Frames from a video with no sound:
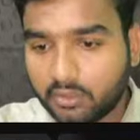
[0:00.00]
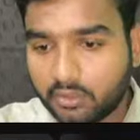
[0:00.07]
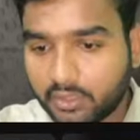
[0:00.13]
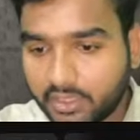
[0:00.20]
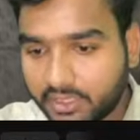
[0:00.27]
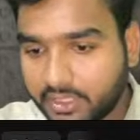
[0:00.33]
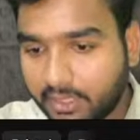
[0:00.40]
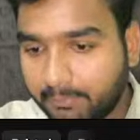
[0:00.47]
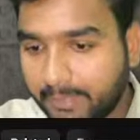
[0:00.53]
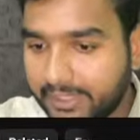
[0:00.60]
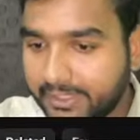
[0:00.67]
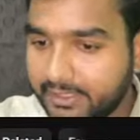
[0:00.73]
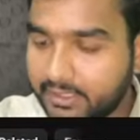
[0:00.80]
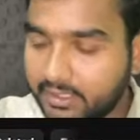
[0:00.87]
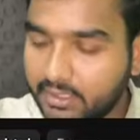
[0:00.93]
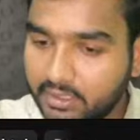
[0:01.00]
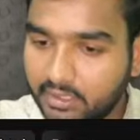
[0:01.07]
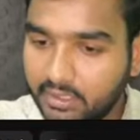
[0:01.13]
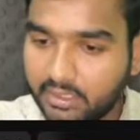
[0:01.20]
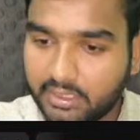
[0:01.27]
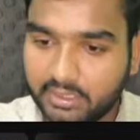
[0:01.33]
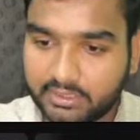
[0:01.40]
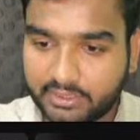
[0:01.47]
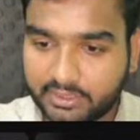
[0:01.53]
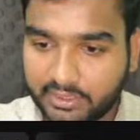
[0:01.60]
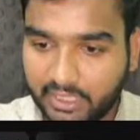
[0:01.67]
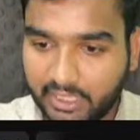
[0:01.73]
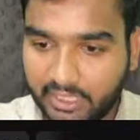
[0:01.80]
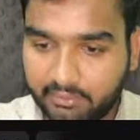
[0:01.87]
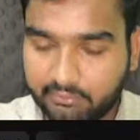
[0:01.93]
okay, yeah, Malika, I think
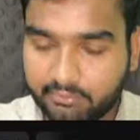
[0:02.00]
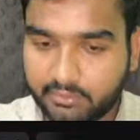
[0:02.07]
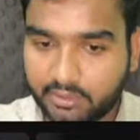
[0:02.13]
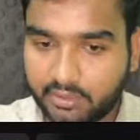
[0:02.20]
I have